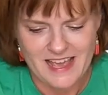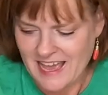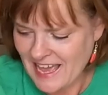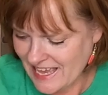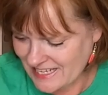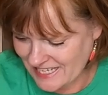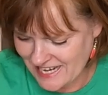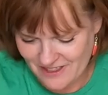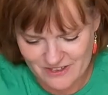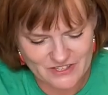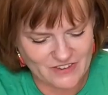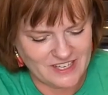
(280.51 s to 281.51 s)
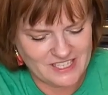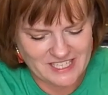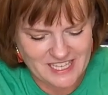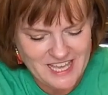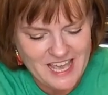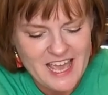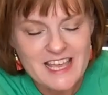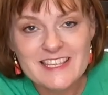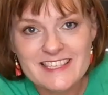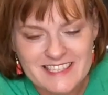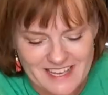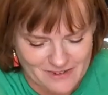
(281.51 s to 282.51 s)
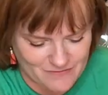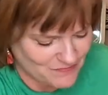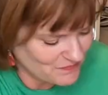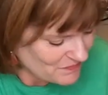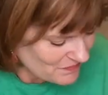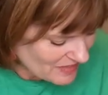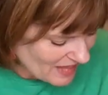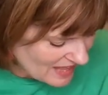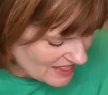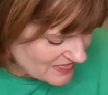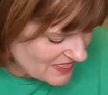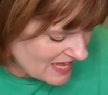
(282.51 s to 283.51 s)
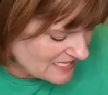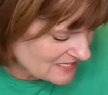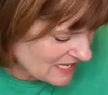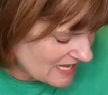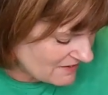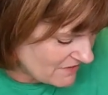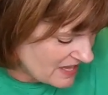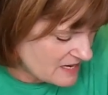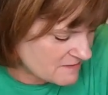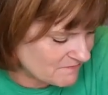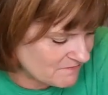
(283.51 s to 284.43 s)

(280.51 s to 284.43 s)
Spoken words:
And another scrunchie. So that's kind of fun.